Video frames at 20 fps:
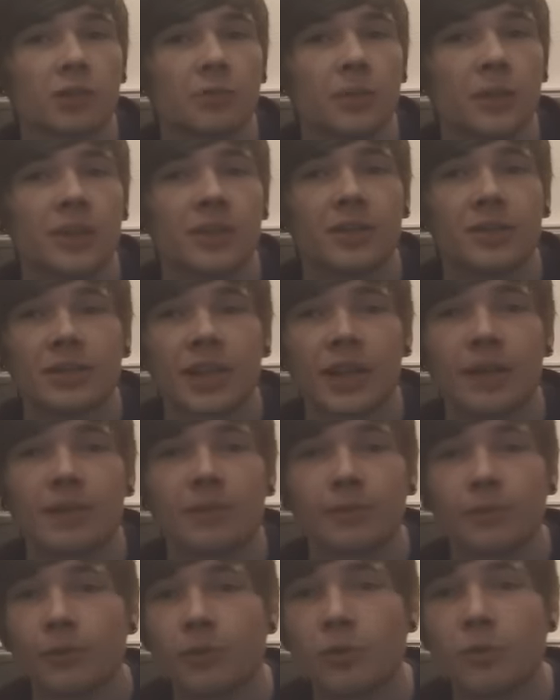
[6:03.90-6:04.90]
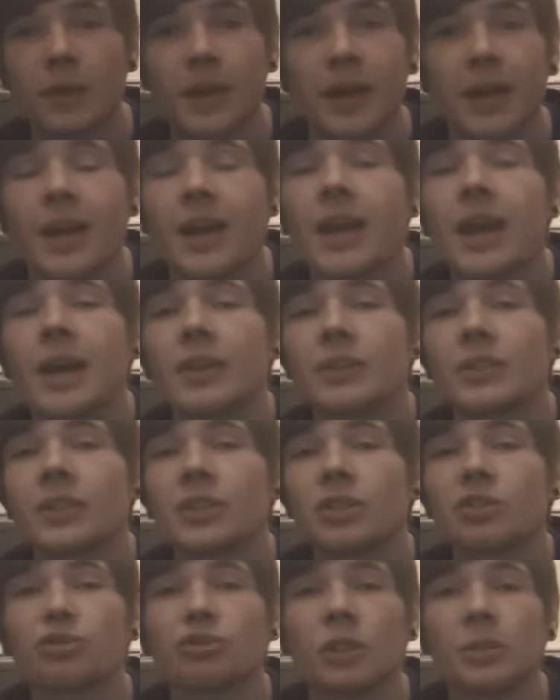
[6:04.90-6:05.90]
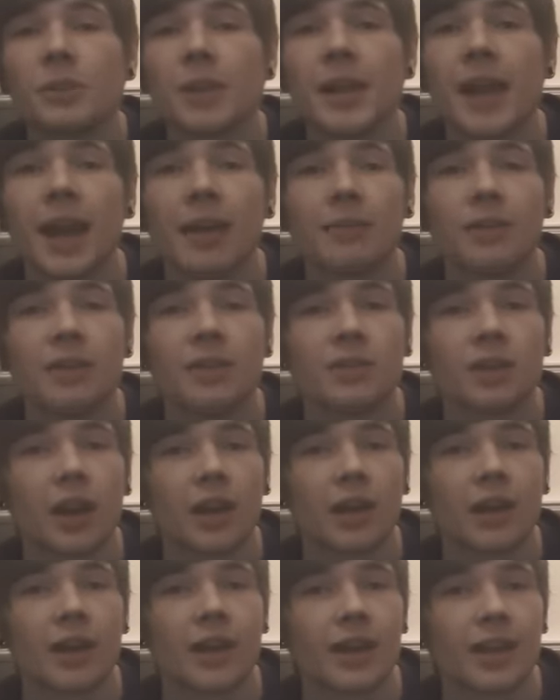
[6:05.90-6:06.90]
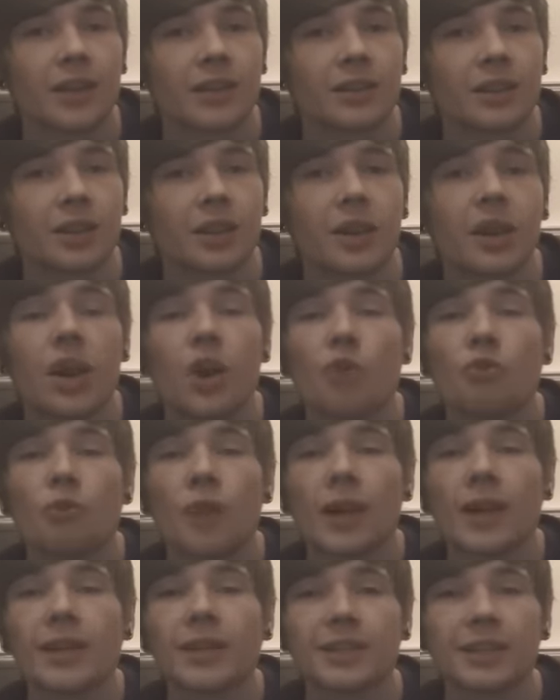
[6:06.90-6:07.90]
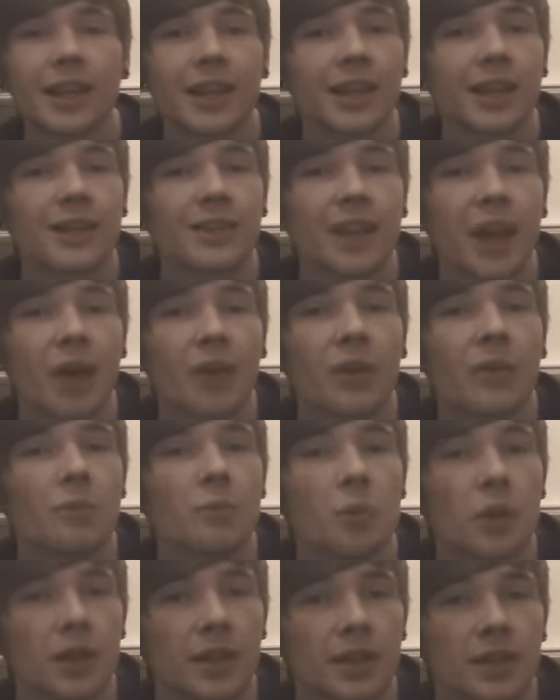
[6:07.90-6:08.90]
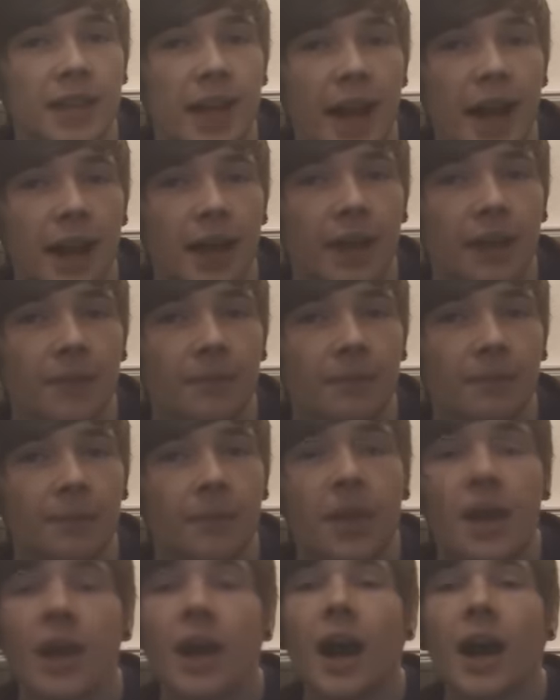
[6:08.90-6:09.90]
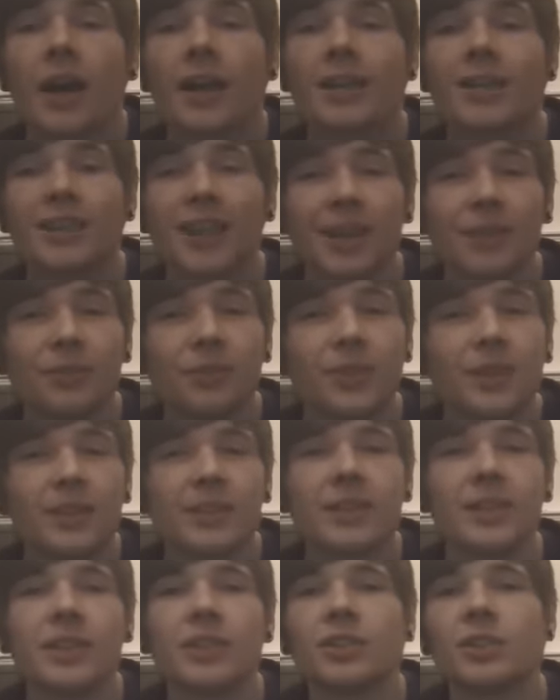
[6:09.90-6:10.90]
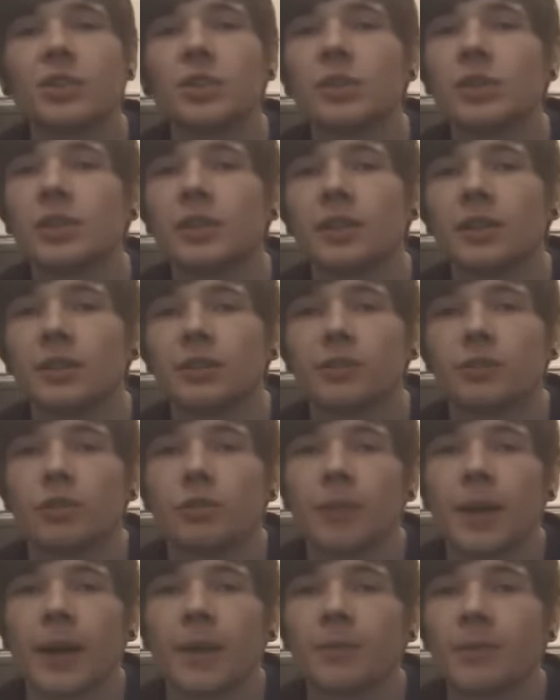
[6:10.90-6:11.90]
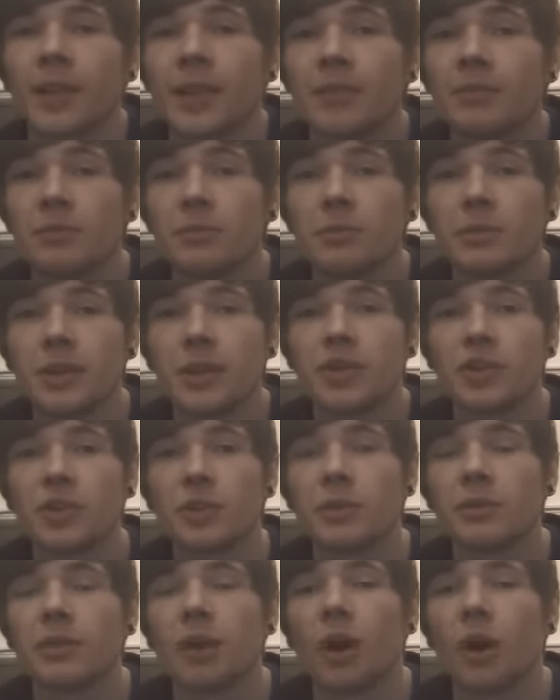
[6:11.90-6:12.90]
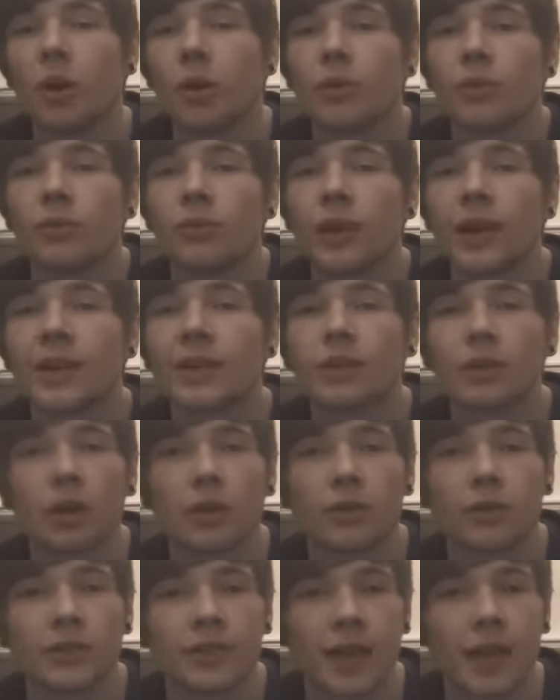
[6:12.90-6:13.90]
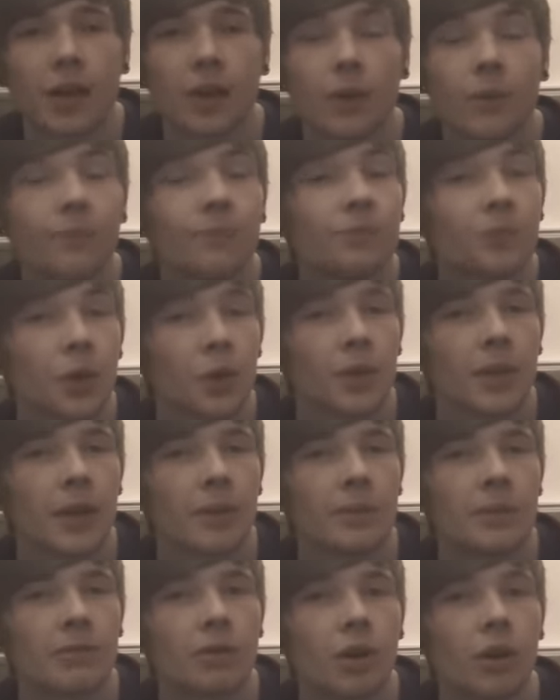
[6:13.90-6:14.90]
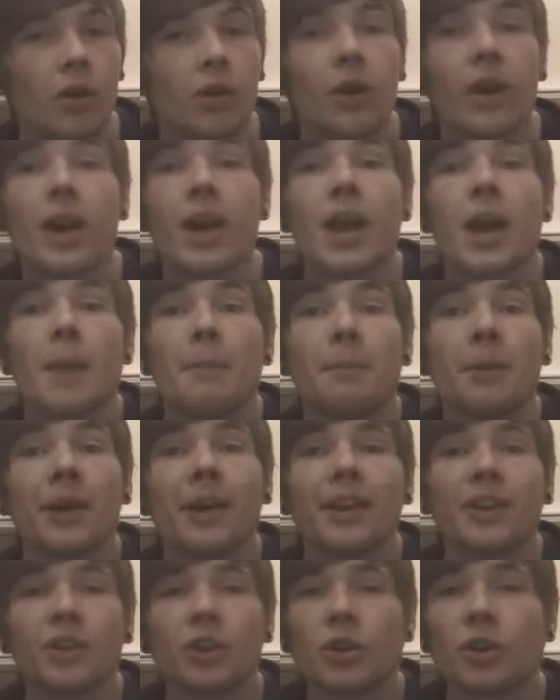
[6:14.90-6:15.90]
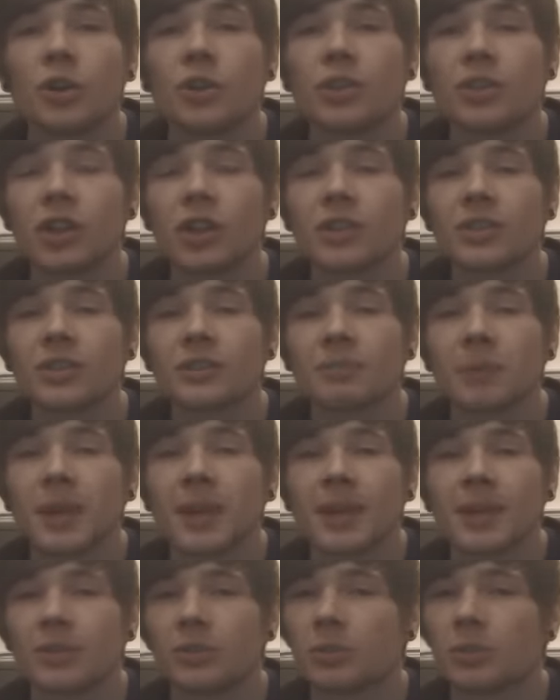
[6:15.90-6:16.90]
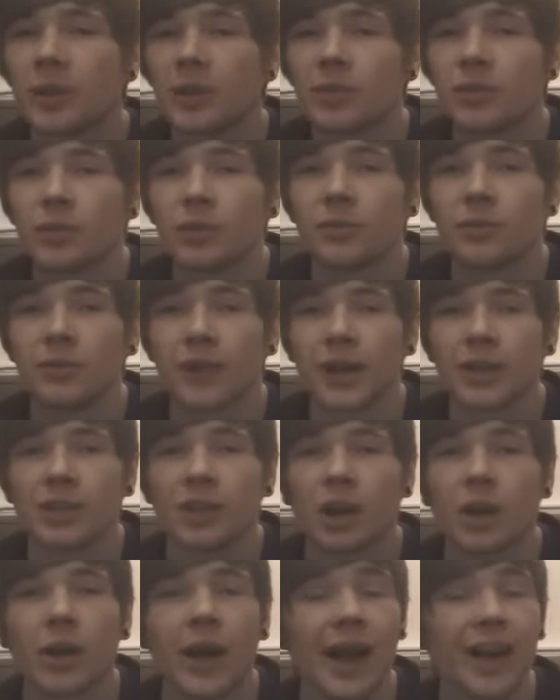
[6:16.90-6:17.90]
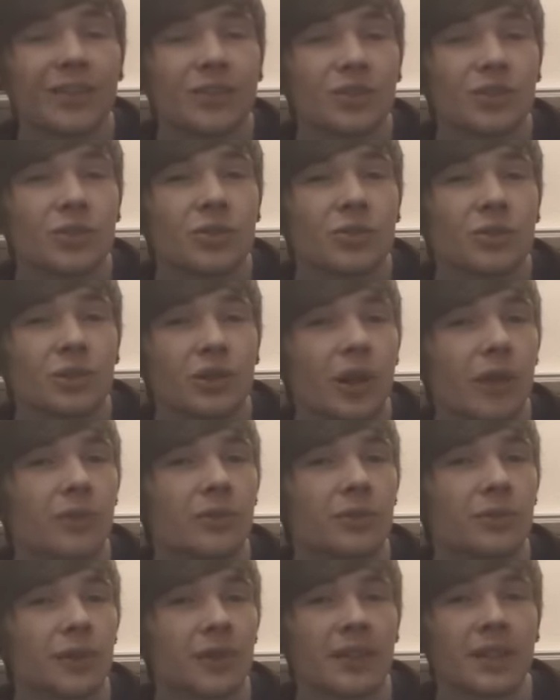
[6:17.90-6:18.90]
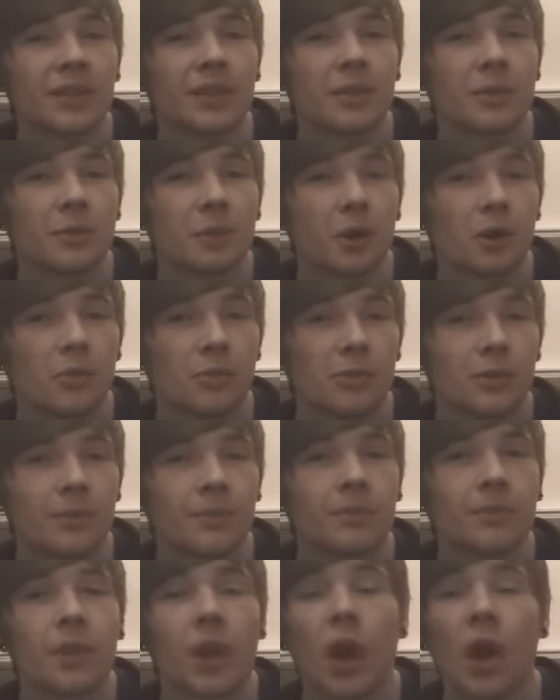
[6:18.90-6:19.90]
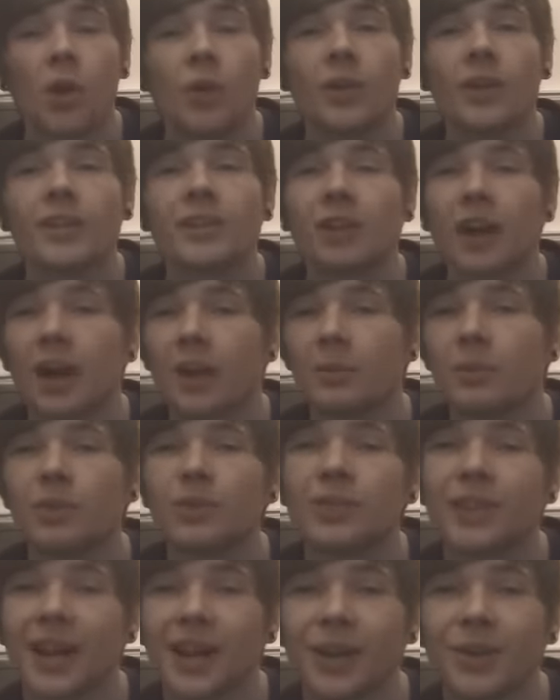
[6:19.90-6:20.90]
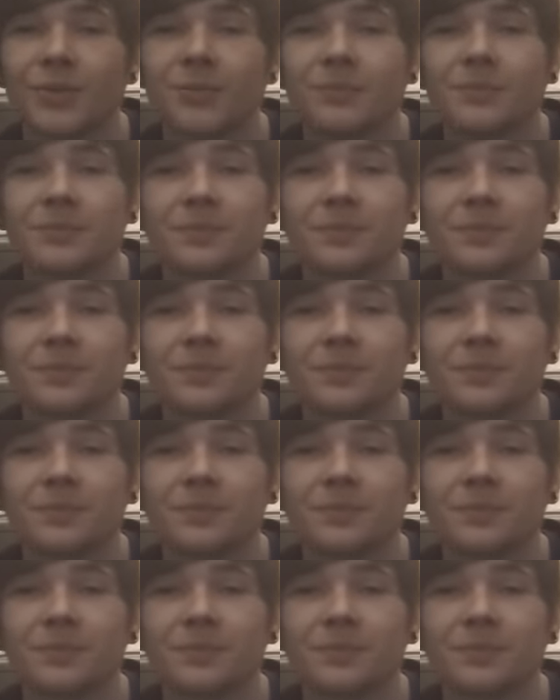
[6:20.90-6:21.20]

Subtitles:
to be in the same format as an extremely heavy psychic hitter ready to take it down in one attack. I can definitely see its uses in the format, even potentially with our old friend Gothitelle, don't get me wrong, but it could just be a little bit too fragile and too slow to fit in at the moment. Only time will tell.